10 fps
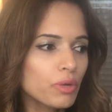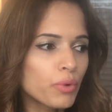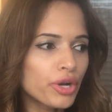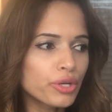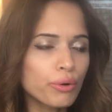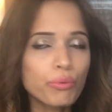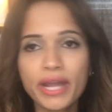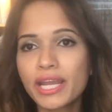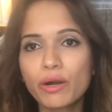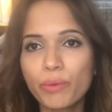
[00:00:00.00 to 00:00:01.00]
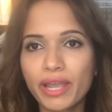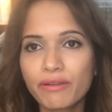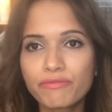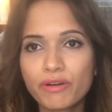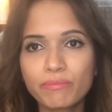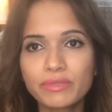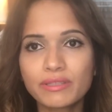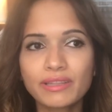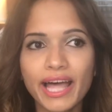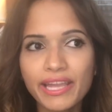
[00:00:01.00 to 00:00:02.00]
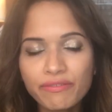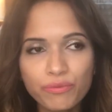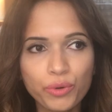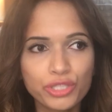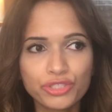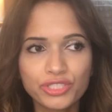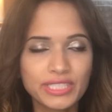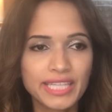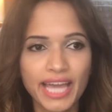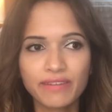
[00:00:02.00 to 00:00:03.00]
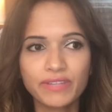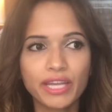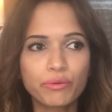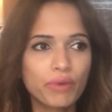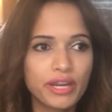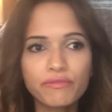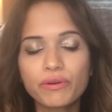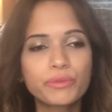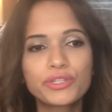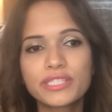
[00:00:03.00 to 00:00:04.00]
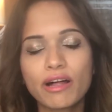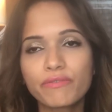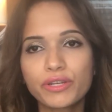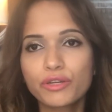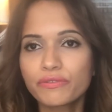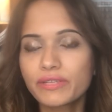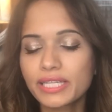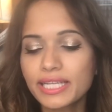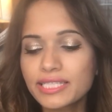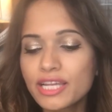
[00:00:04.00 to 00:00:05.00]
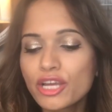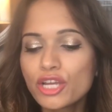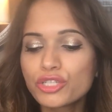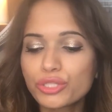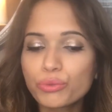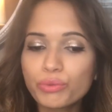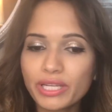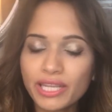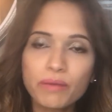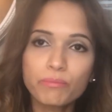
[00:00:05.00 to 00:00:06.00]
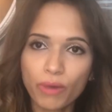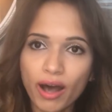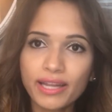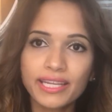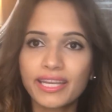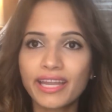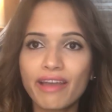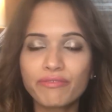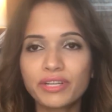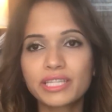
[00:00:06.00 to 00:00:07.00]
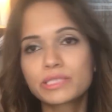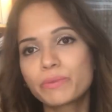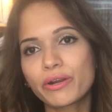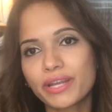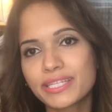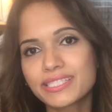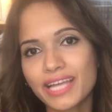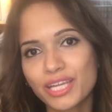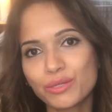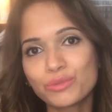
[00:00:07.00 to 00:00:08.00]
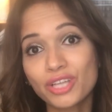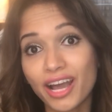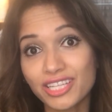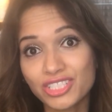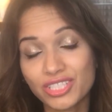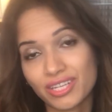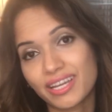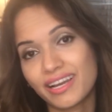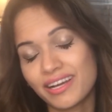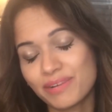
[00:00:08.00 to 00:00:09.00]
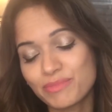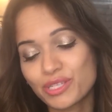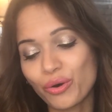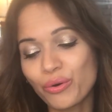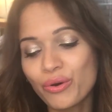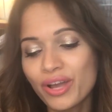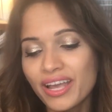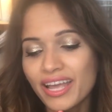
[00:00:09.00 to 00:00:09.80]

where you're running away from life, where you're just kind of like running from yourself and your feelings, to really embodying every experience that you touch. Um, so